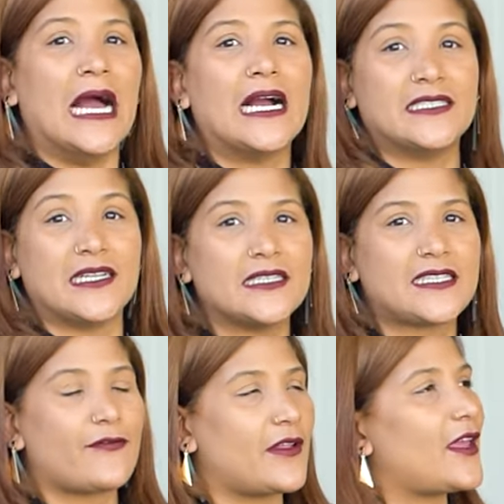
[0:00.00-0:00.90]
young
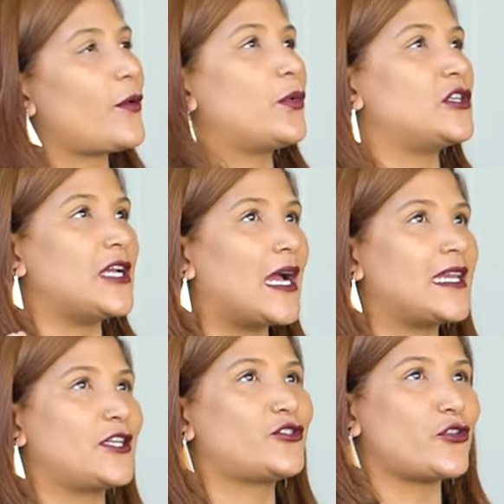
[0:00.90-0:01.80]
adults, I feel like we're
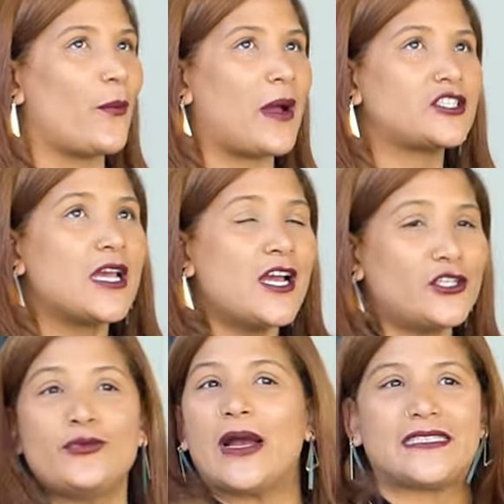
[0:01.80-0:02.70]
juggling so much.
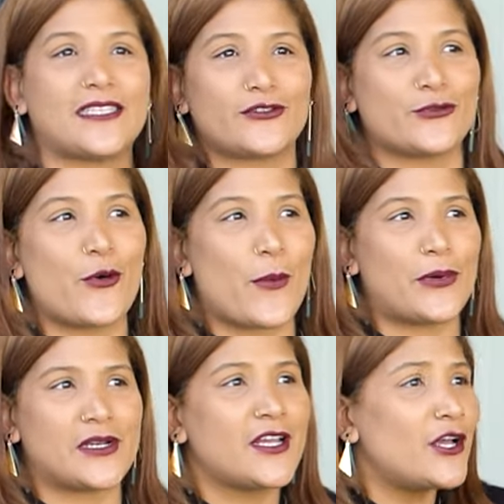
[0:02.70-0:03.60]
Do I stick to
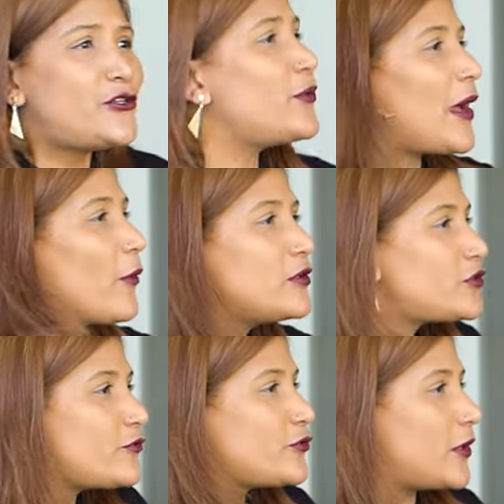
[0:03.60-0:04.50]
corporate? Do I
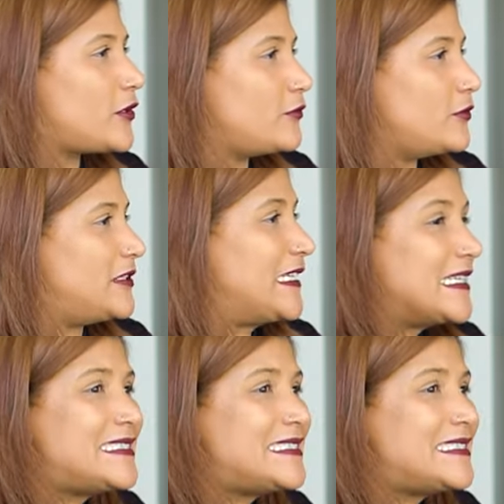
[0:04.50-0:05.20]
also do what Lulu did